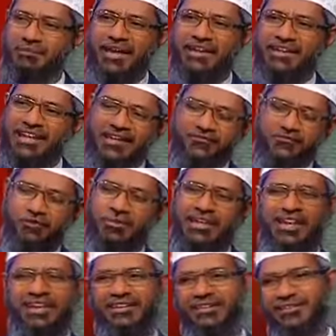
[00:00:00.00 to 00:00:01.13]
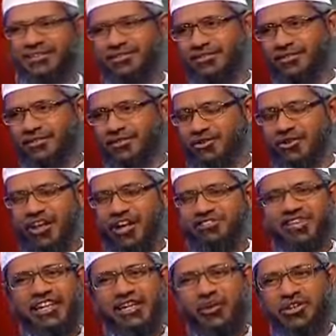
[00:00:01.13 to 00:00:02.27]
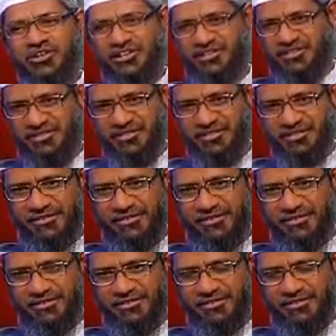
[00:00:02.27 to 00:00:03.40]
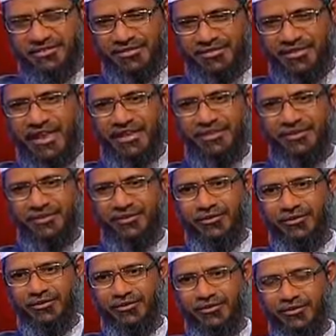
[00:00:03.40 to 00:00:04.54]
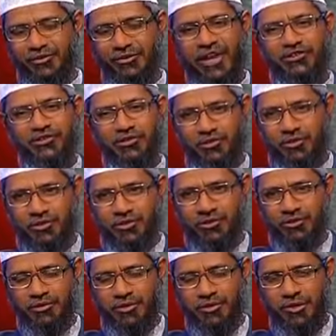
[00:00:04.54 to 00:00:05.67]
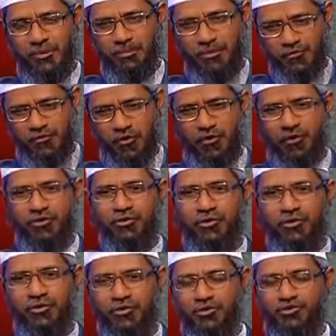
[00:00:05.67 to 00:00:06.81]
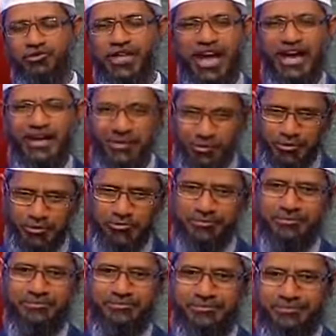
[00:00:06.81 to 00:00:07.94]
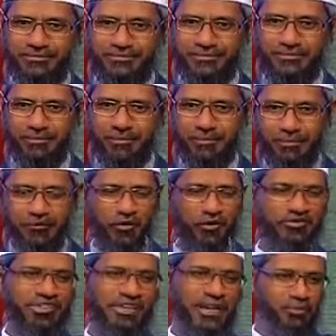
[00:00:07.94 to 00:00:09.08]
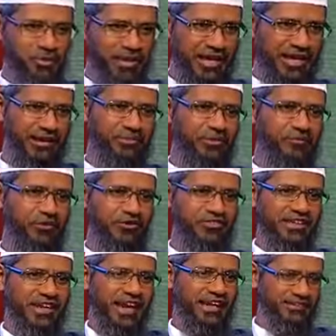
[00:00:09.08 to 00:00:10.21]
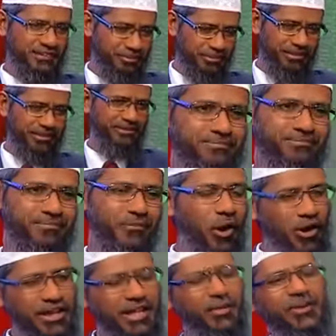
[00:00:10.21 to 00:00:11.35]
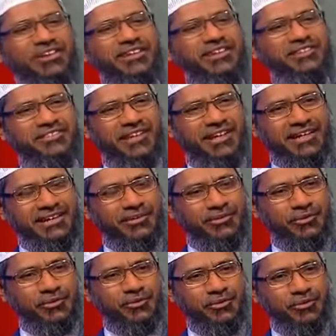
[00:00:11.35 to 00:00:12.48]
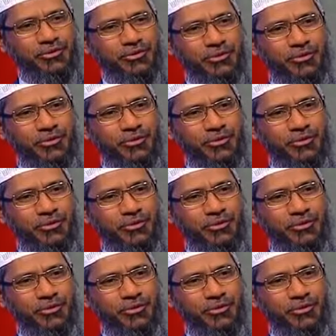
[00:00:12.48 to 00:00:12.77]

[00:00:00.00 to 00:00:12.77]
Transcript: married life should be led. You can ask any questions that you'd like to know before you say I do, before you say Kabul hai, before you say I accept it, or any questions related to